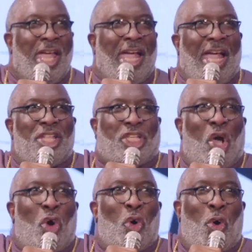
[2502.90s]
into
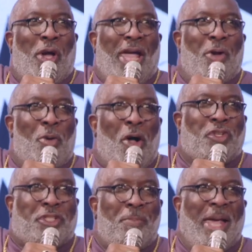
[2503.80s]
who he
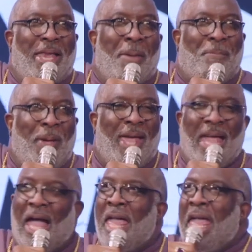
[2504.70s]
wants me to be.
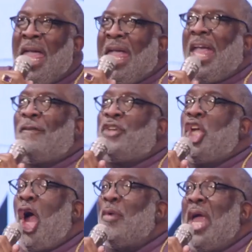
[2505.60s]
If
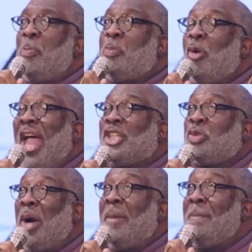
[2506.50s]
you're
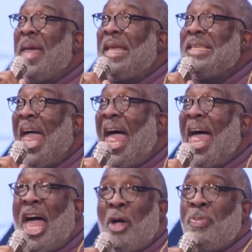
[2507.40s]
impressed with me
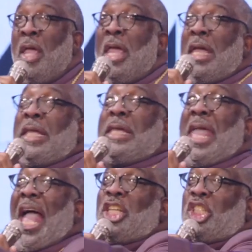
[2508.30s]
now,
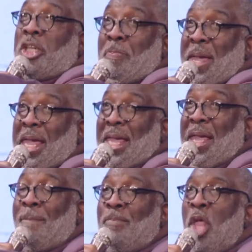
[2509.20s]
catch
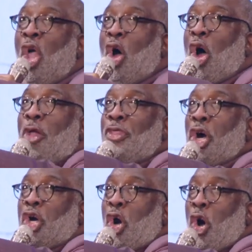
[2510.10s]
me on
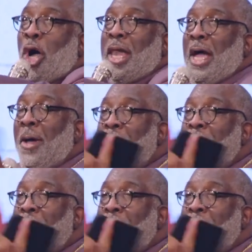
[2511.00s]
the corner